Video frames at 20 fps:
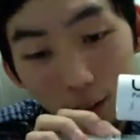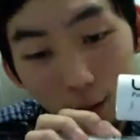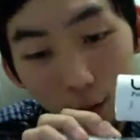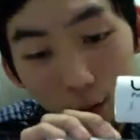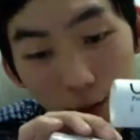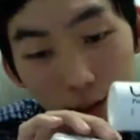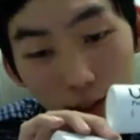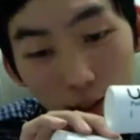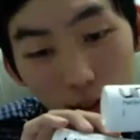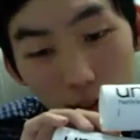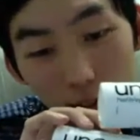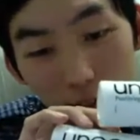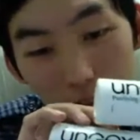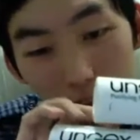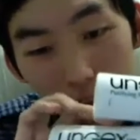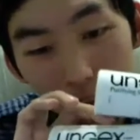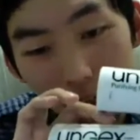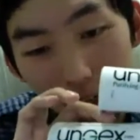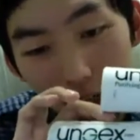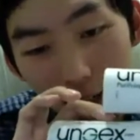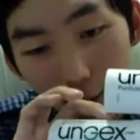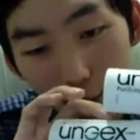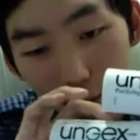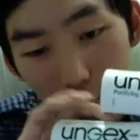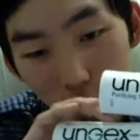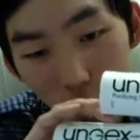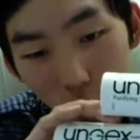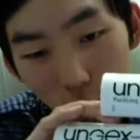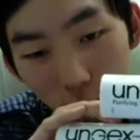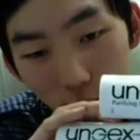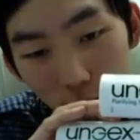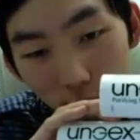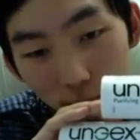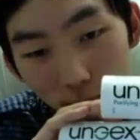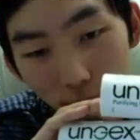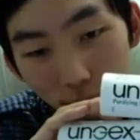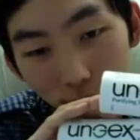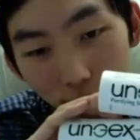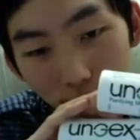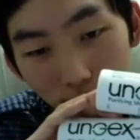It's a last resort,
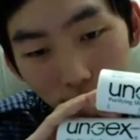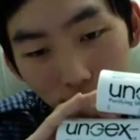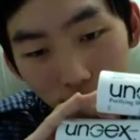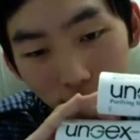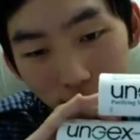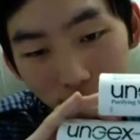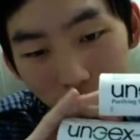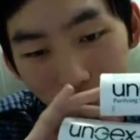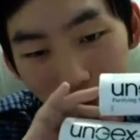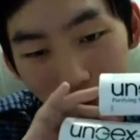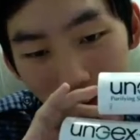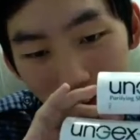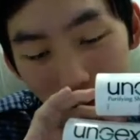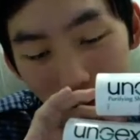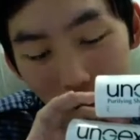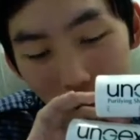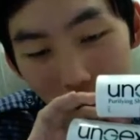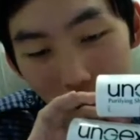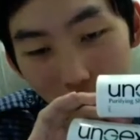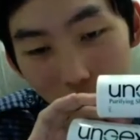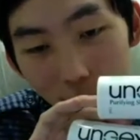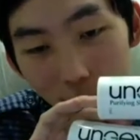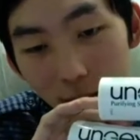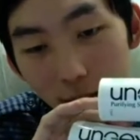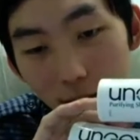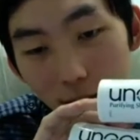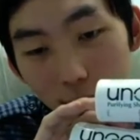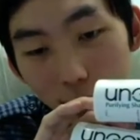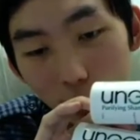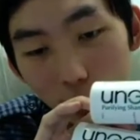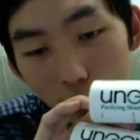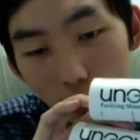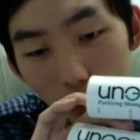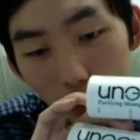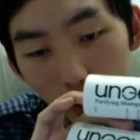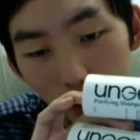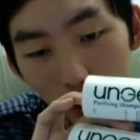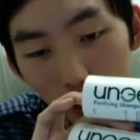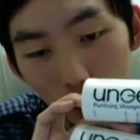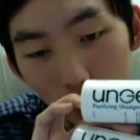but it is also
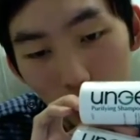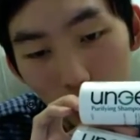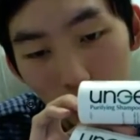good